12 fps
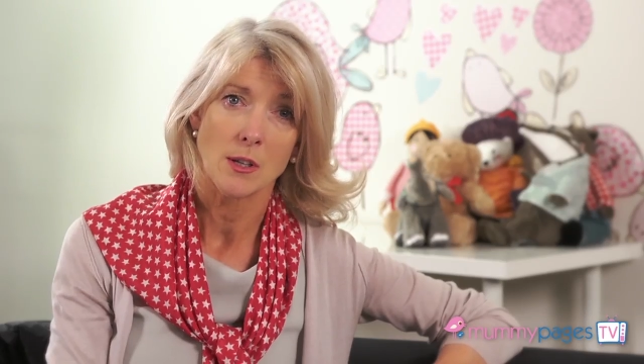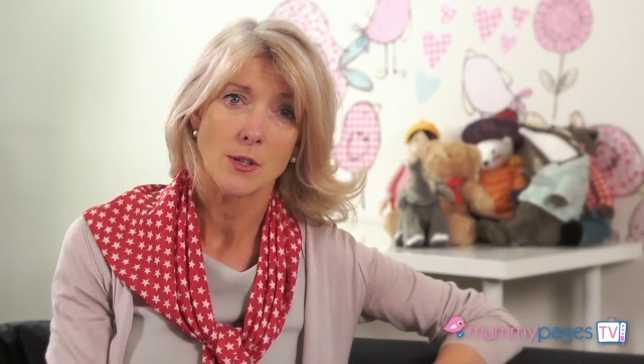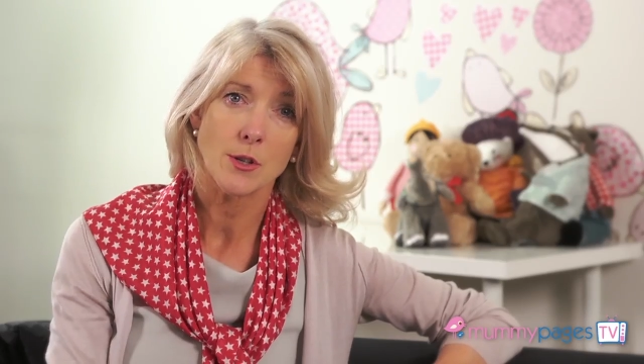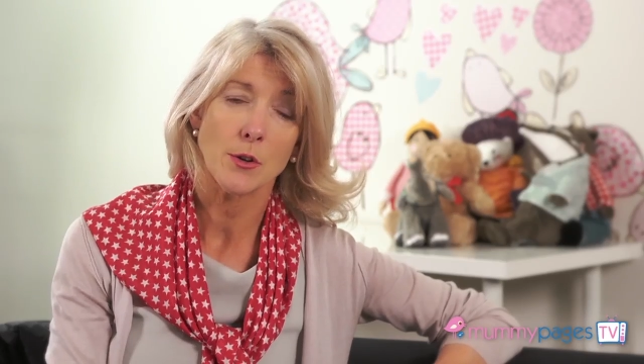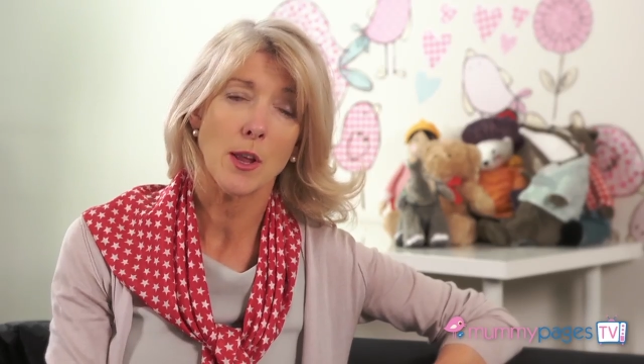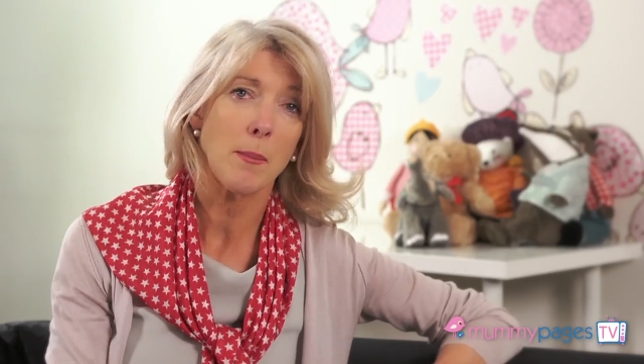
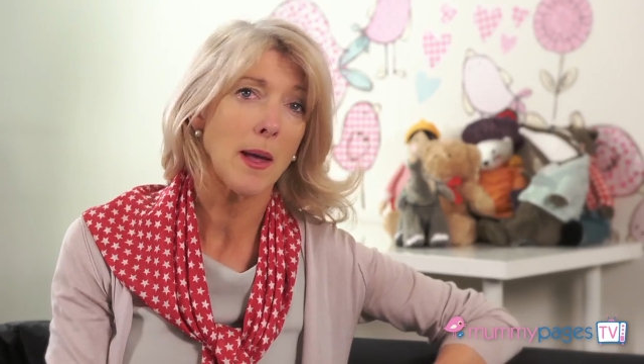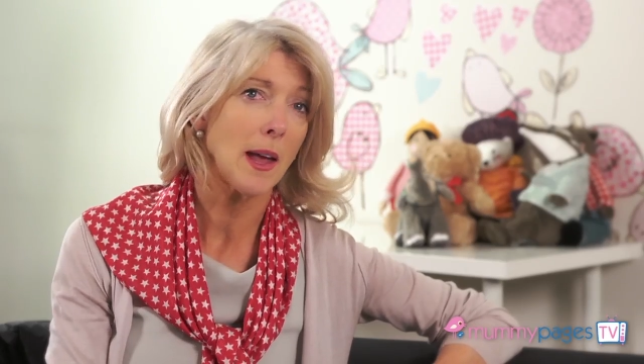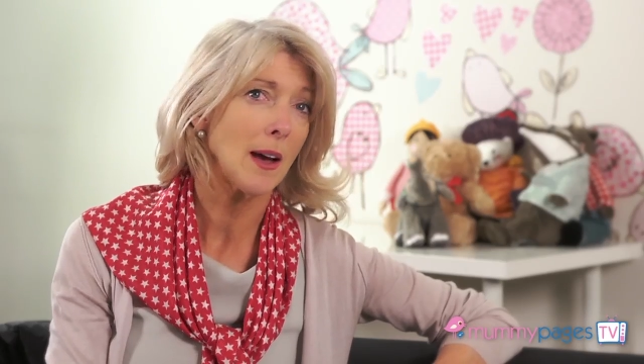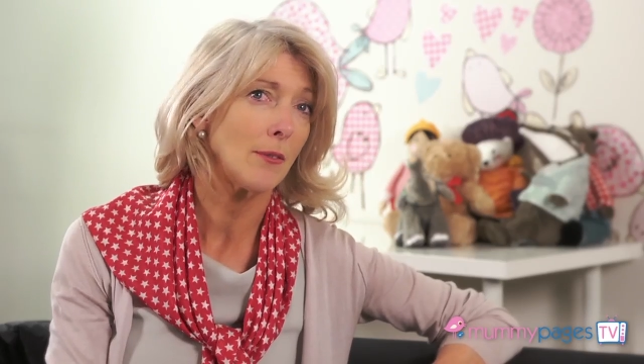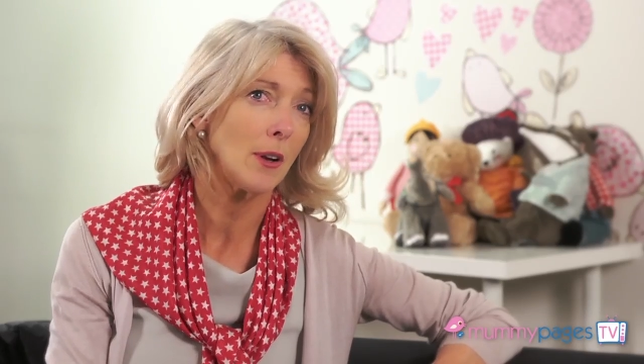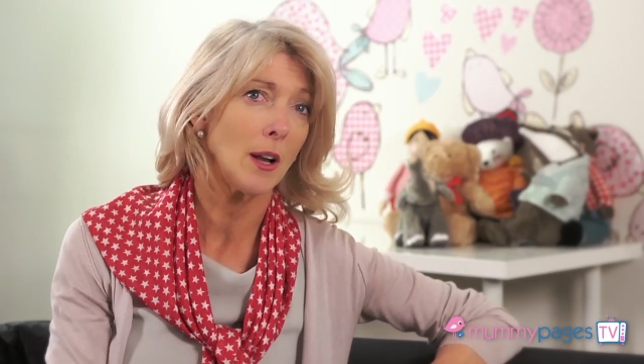So they may
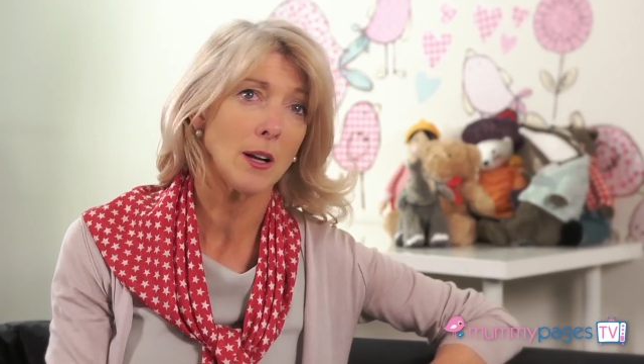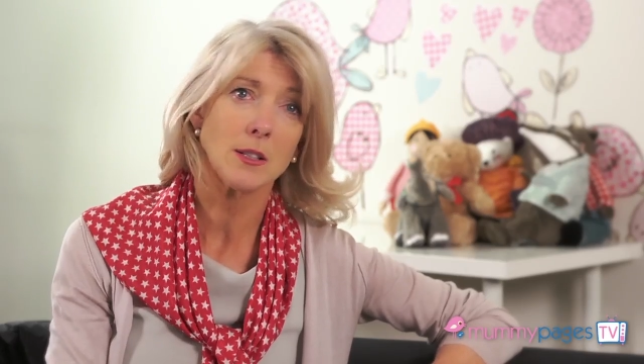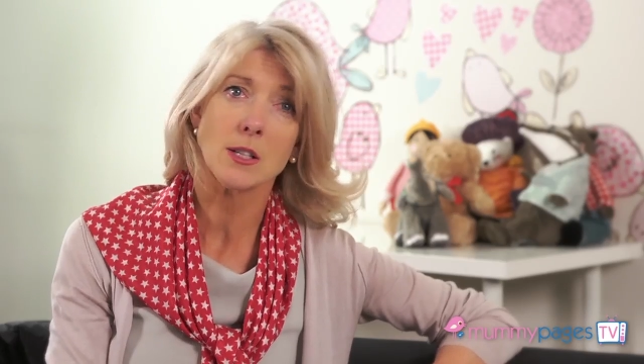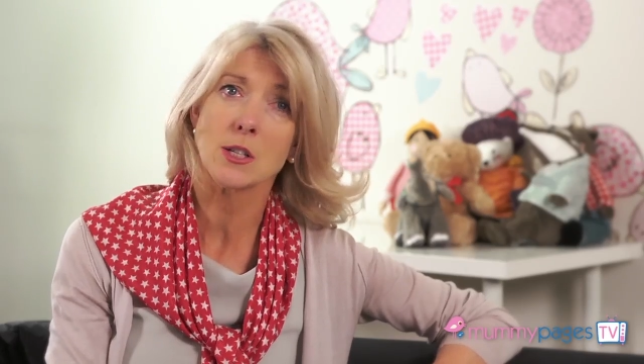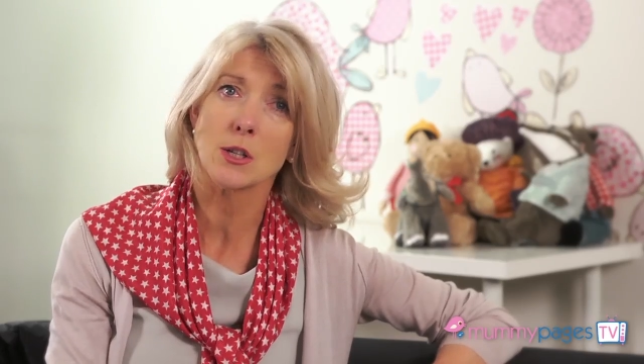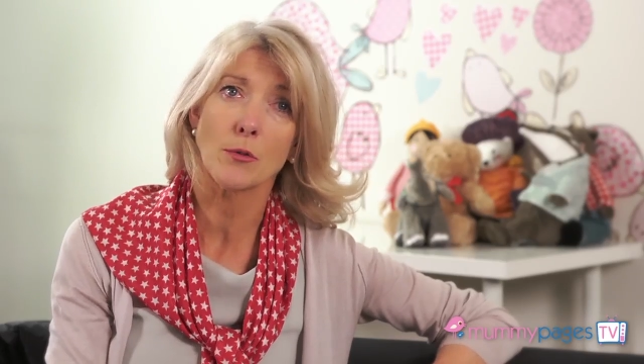have
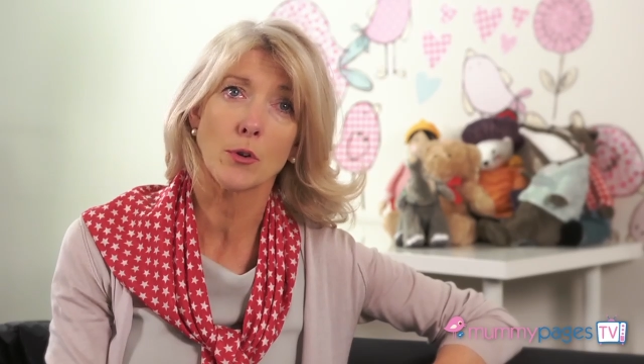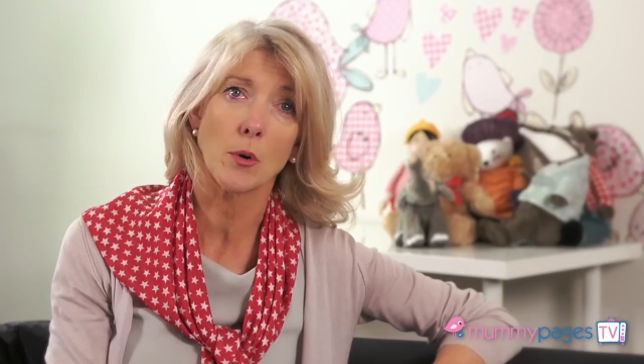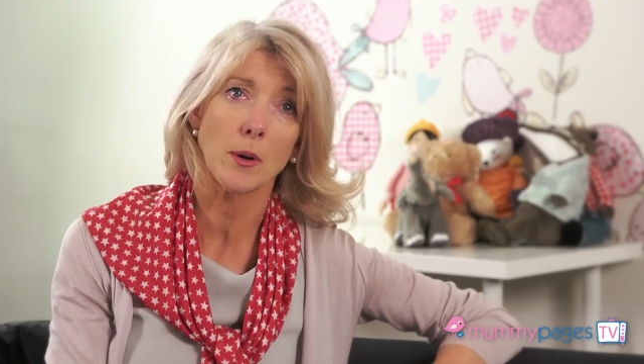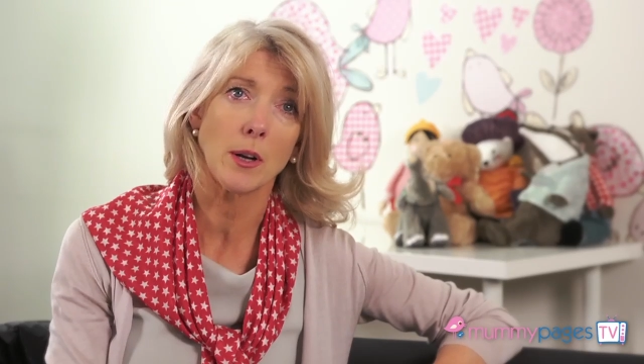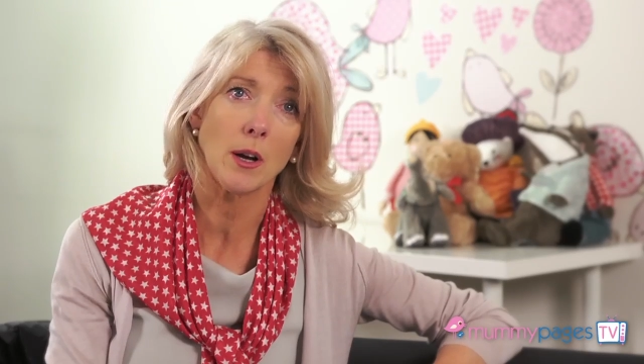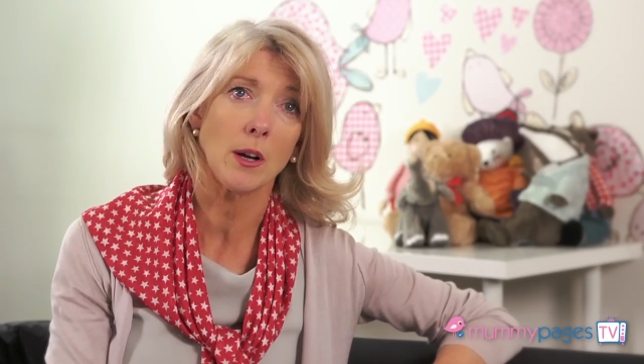lots of stuff
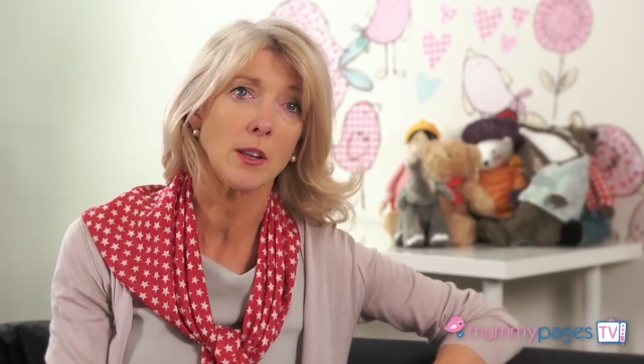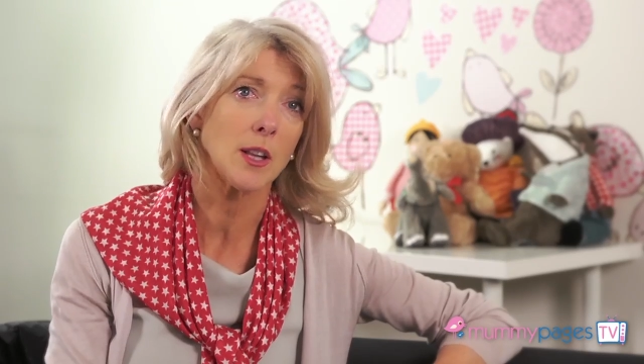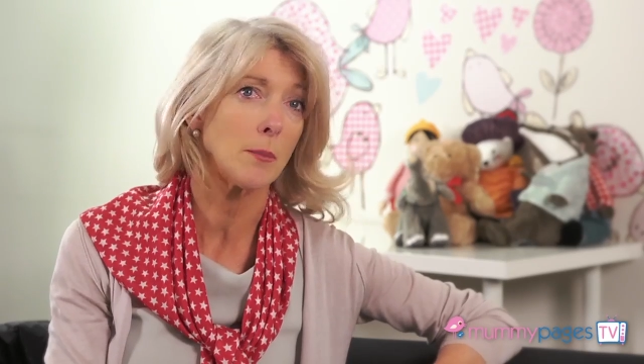going on,